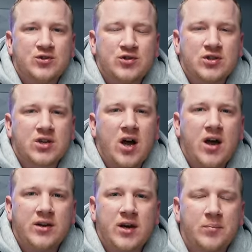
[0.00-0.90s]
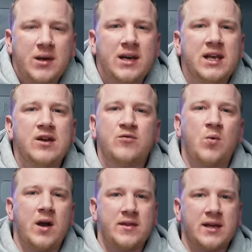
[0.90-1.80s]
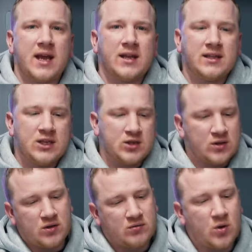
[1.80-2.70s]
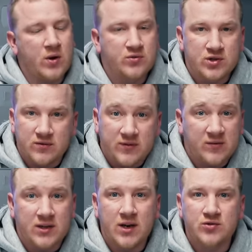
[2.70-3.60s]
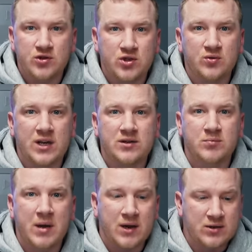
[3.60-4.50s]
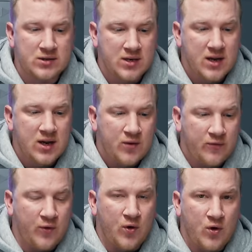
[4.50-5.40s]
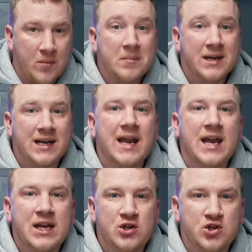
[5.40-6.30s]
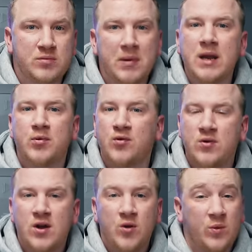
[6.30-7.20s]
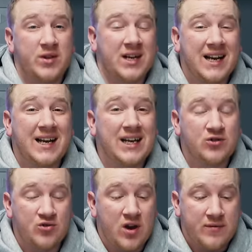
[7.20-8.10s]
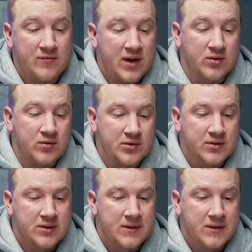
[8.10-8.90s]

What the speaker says: Just can't believe why they're getting these quotes of £1,500, £2,000 for middle-aged people with a clean driving record.